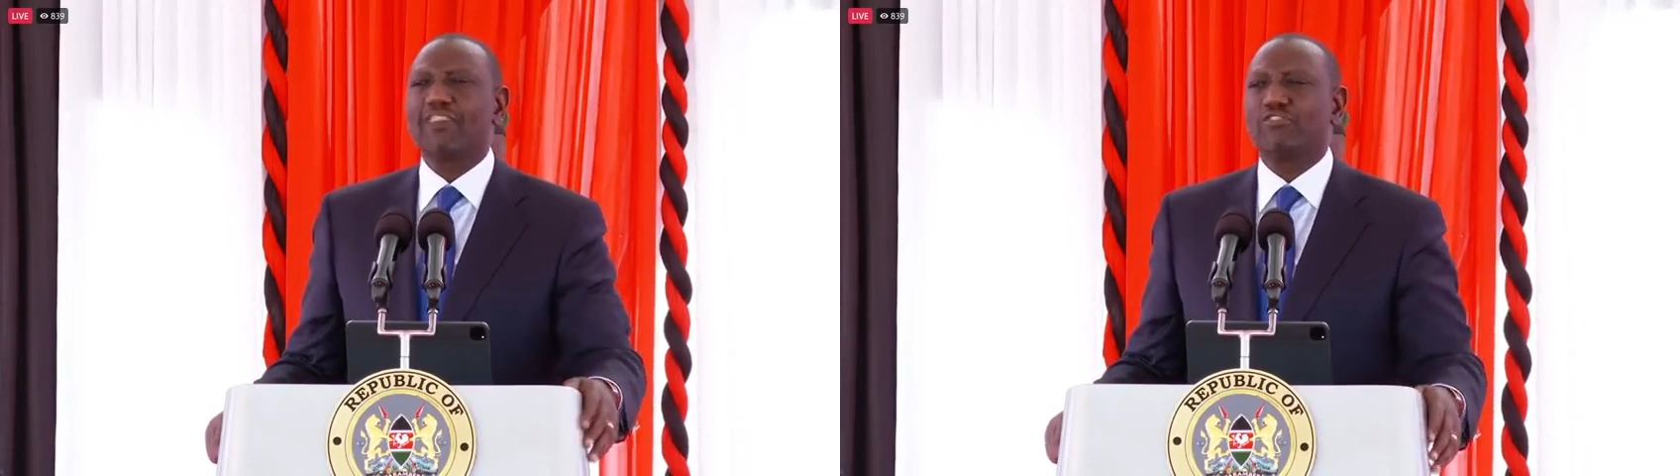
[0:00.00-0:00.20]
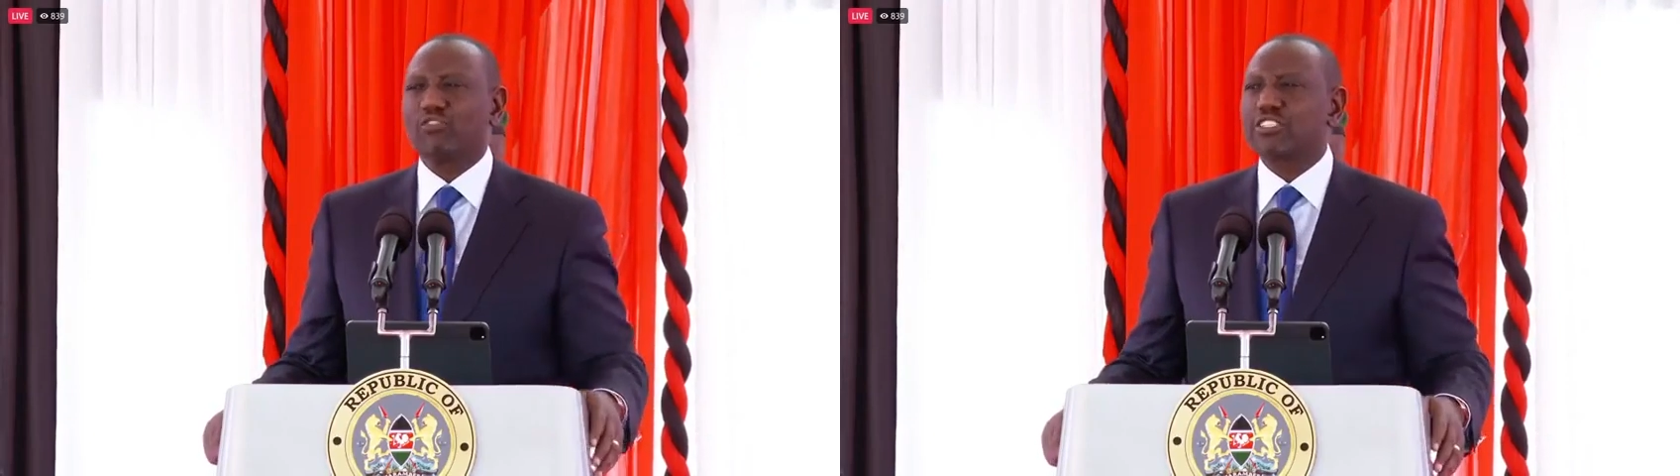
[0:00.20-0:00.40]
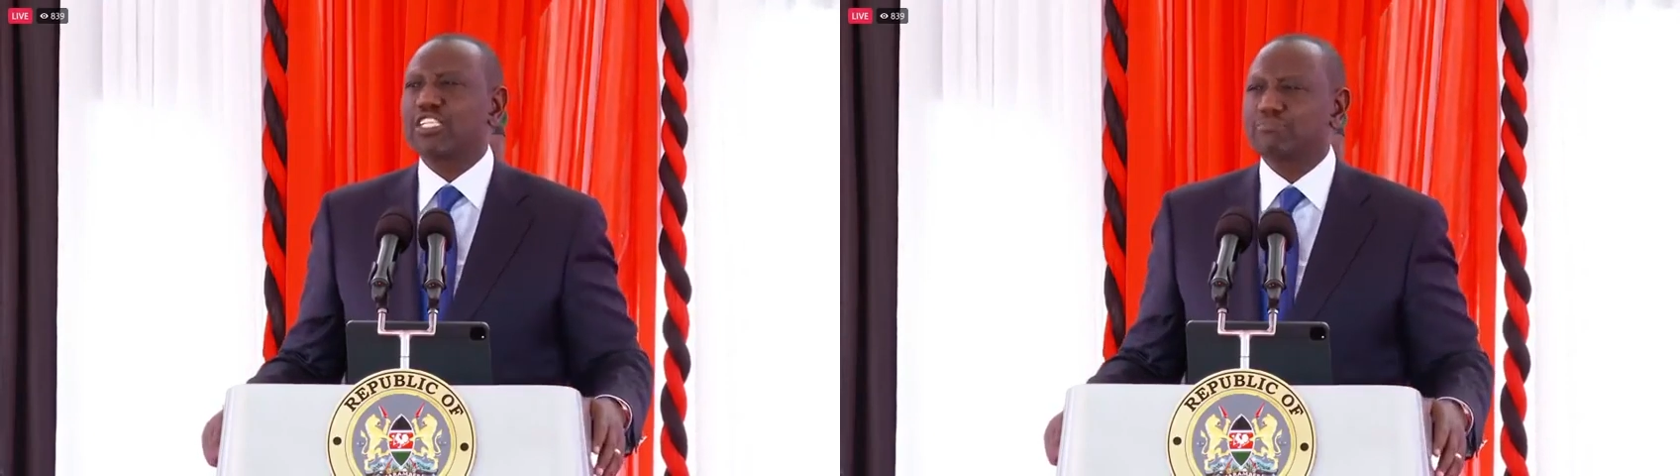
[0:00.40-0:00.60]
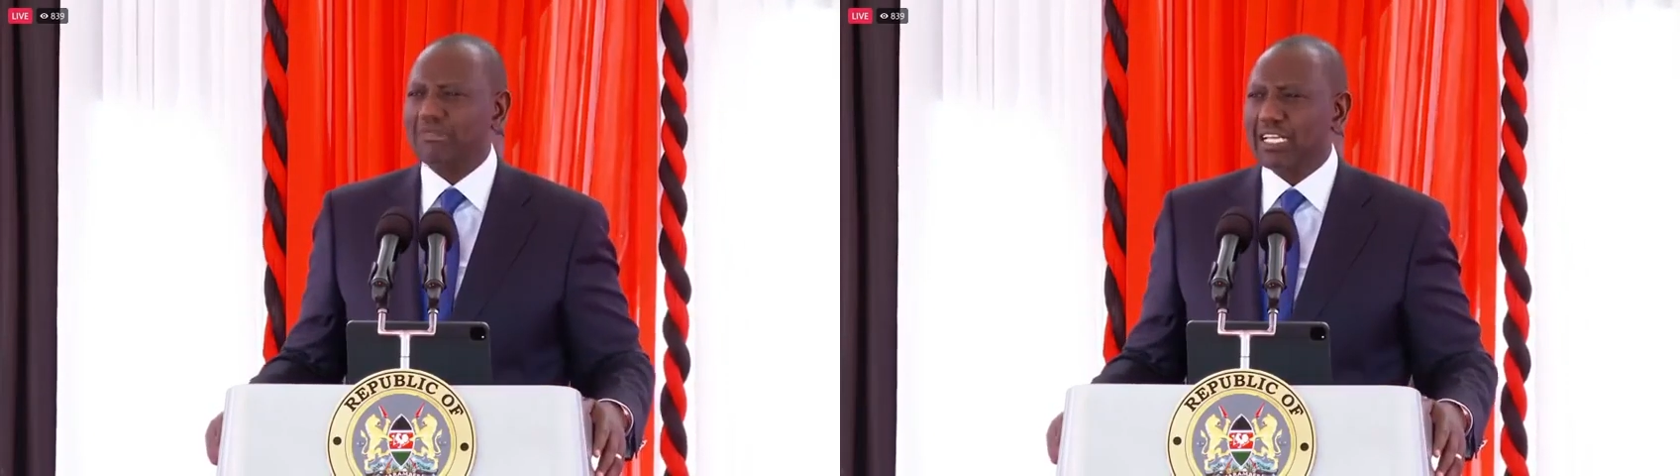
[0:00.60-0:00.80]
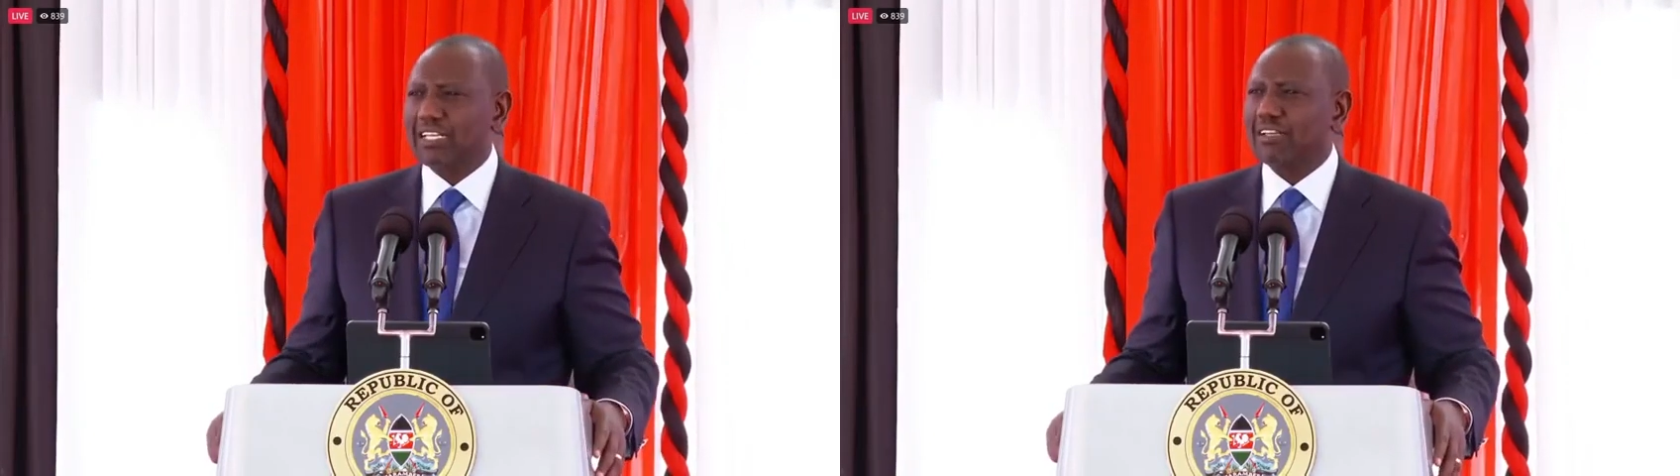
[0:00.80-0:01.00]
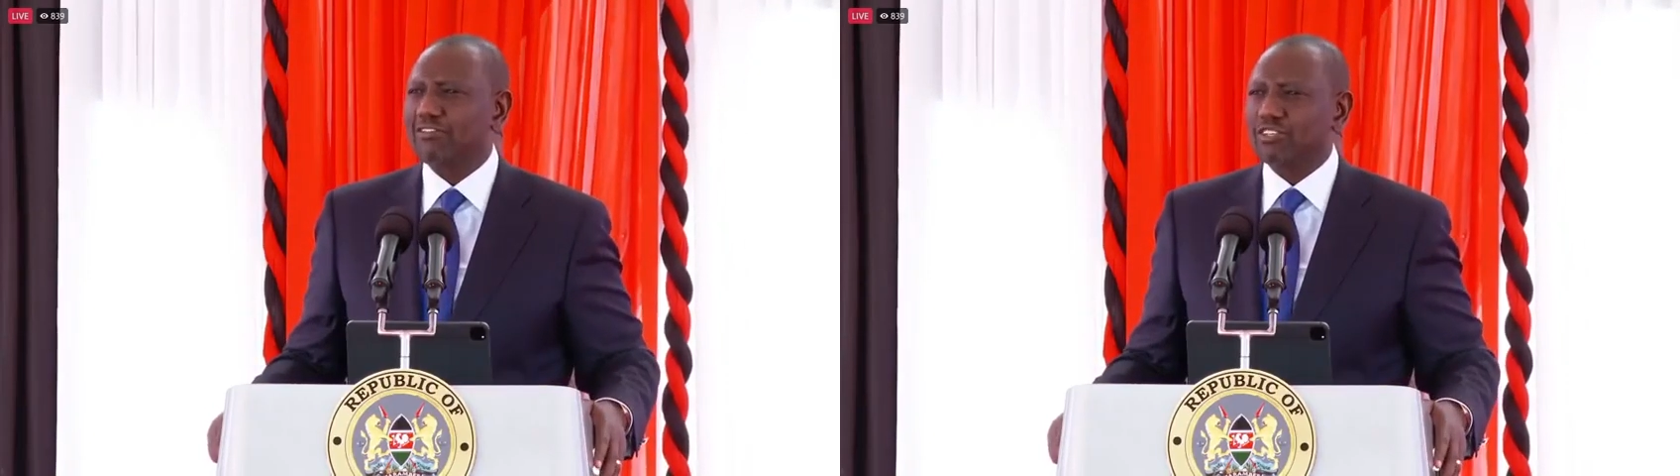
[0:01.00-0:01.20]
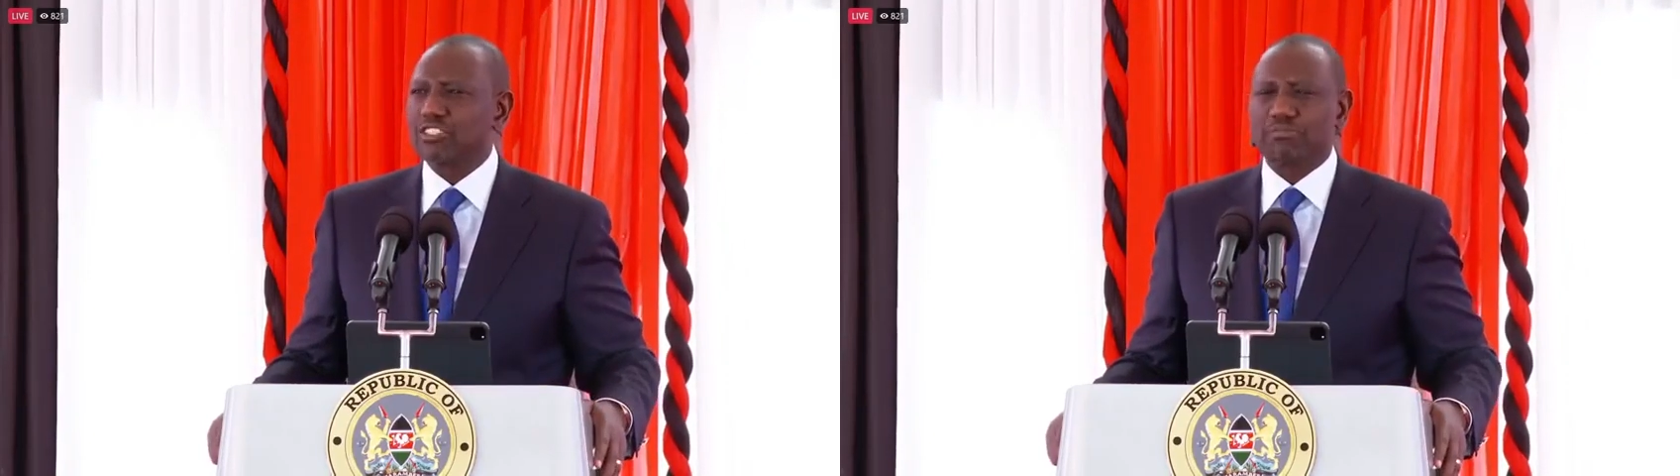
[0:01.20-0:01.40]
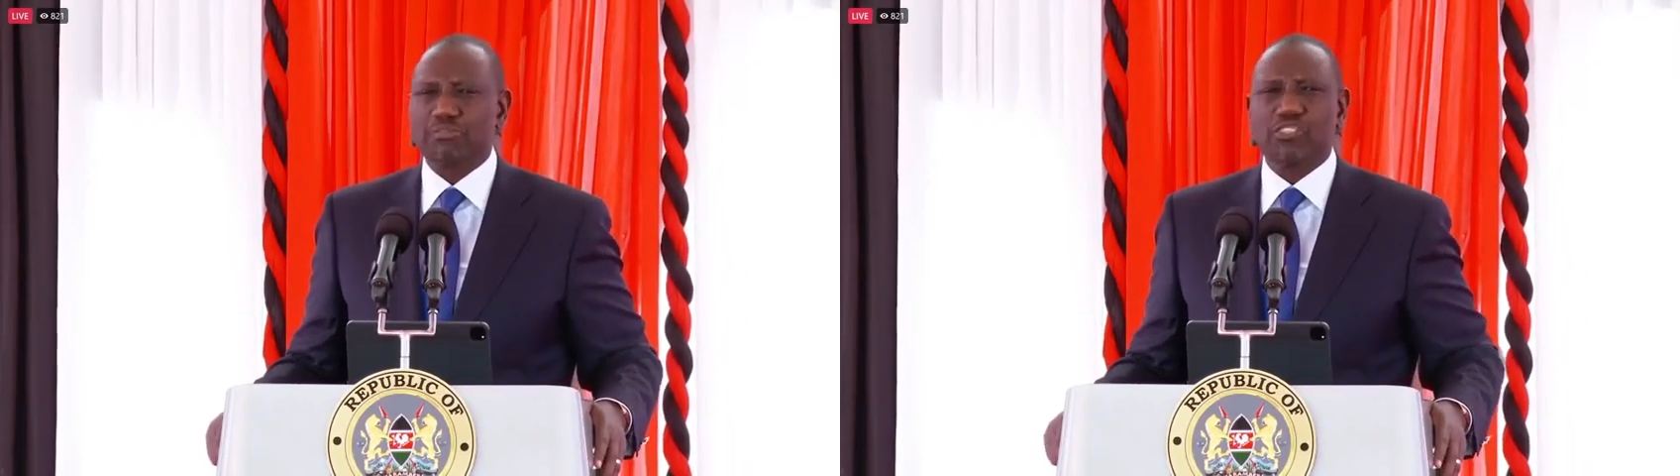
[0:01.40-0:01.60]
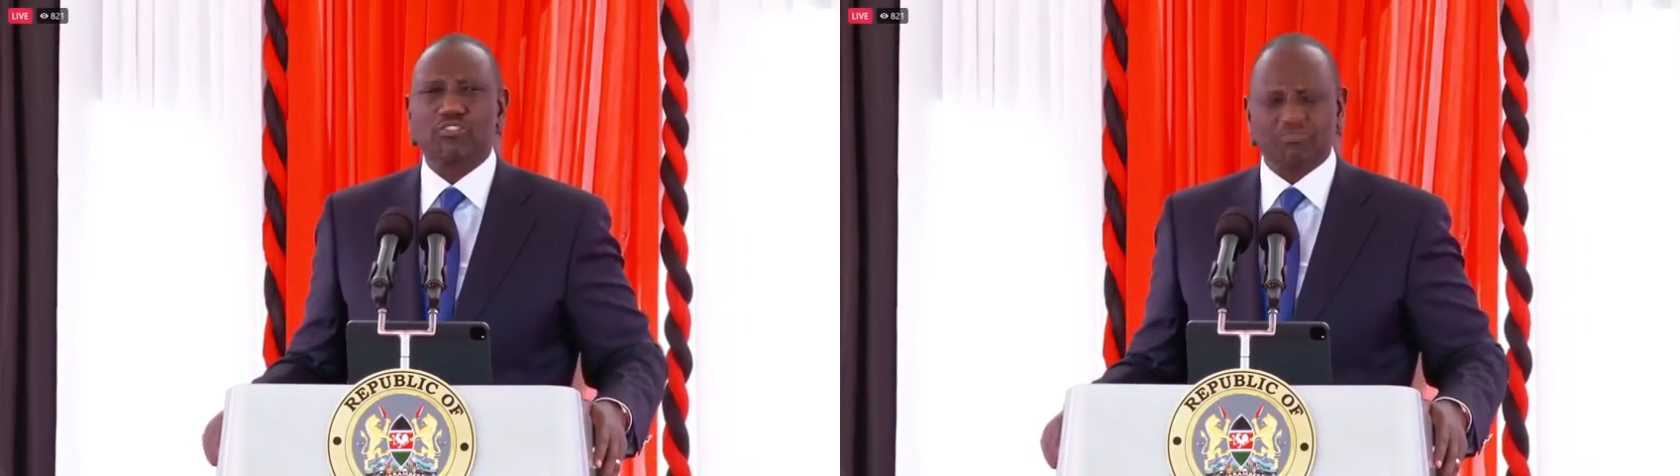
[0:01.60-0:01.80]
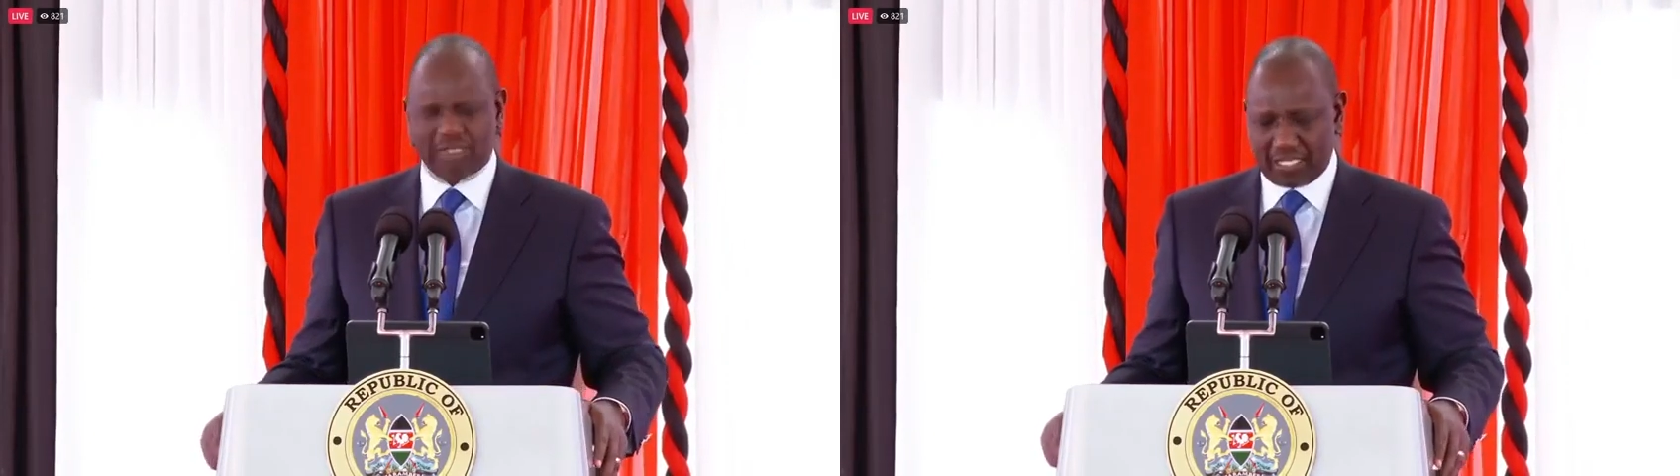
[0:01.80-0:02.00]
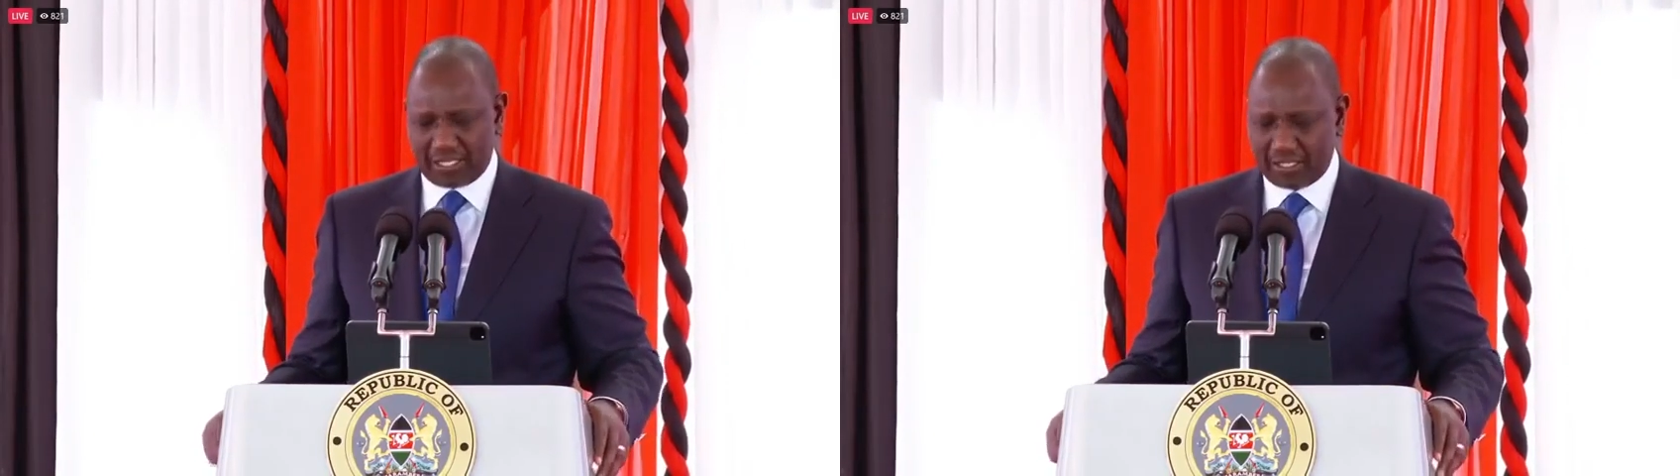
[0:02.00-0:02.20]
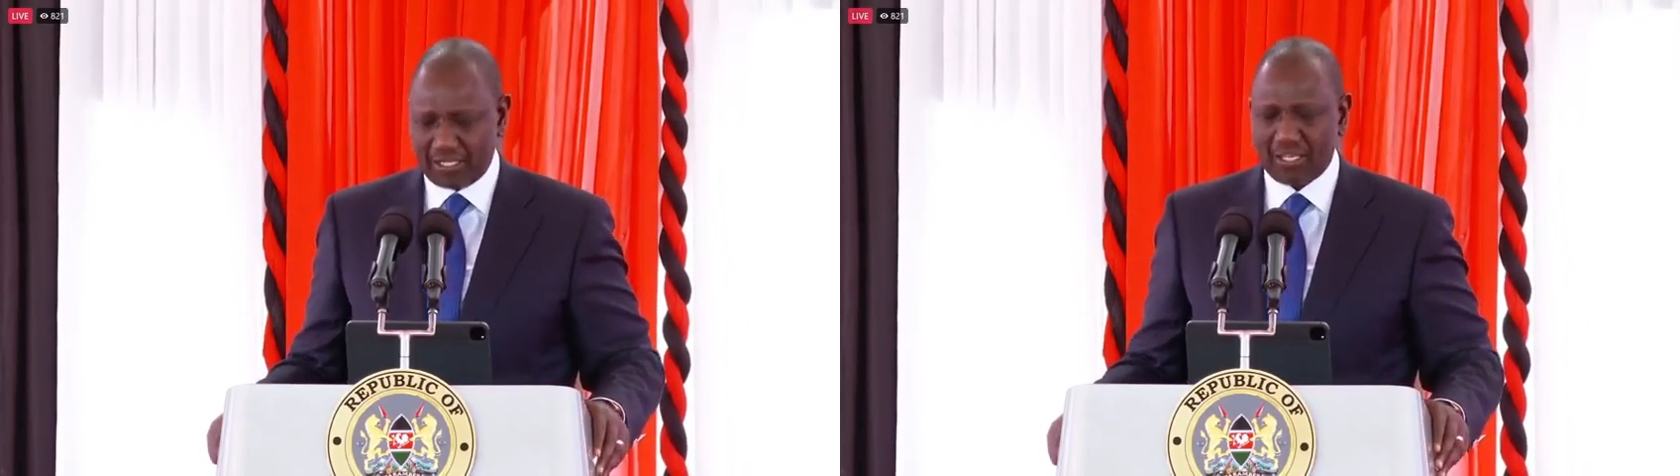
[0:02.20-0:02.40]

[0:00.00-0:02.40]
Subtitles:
14.2 million